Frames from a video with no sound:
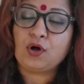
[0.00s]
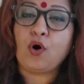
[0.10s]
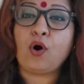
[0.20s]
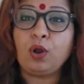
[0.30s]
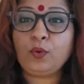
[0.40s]

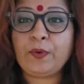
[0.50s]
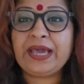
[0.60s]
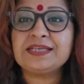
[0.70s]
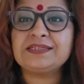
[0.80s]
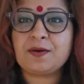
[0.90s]

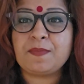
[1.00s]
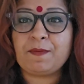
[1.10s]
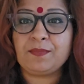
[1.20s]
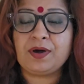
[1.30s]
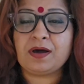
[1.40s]
Always
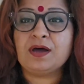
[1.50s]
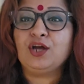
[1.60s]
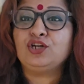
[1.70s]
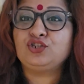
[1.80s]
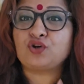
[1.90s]
remember,
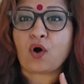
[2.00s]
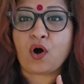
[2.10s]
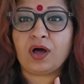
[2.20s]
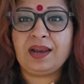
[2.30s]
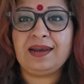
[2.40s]

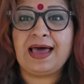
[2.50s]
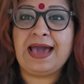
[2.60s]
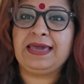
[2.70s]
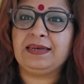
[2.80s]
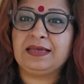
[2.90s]
draw a
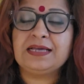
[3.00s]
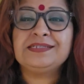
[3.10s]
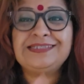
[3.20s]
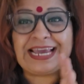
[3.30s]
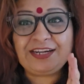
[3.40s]
line,
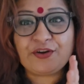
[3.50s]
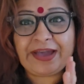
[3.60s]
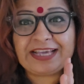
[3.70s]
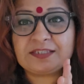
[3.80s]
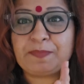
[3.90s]
set your
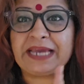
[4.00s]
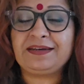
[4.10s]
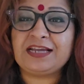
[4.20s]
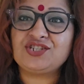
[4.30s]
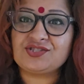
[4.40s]

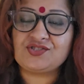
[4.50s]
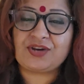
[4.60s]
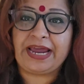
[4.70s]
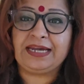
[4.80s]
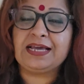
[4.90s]
expectations
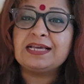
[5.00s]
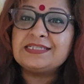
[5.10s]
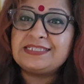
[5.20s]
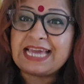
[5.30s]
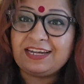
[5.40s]
right,
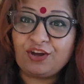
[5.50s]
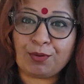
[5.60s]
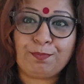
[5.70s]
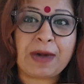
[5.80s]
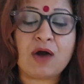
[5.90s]
set
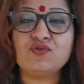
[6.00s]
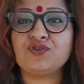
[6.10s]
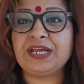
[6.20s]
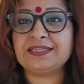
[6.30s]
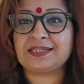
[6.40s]
your
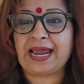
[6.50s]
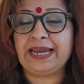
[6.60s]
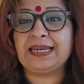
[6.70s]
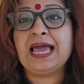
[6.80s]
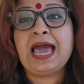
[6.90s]
boundaries
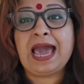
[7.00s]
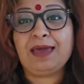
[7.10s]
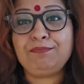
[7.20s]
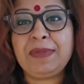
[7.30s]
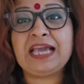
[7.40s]
right,
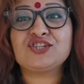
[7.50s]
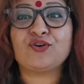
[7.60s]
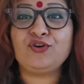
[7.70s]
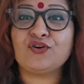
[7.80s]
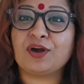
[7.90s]
and make
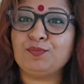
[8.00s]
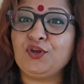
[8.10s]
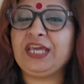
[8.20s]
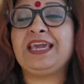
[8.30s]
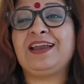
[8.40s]
sure you
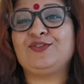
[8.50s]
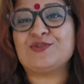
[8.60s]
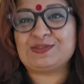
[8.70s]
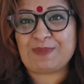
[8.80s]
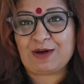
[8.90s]
communicate
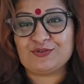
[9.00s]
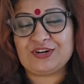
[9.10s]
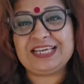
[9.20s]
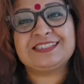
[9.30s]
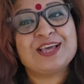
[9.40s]
those
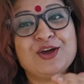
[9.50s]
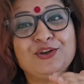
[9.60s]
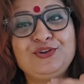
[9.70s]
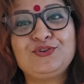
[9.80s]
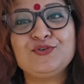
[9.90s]
boundaries
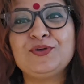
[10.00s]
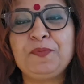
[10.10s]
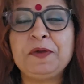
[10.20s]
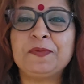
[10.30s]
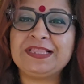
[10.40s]
to the
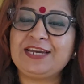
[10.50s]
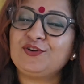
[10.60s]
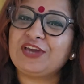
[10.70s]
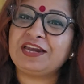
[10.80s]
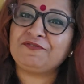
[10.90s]
people that
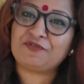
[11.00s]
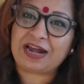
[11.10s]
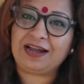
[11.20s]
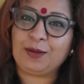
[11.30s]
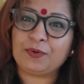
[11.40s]
you're getting
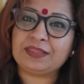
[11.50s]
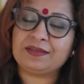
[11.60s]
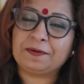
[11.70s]
friendly with.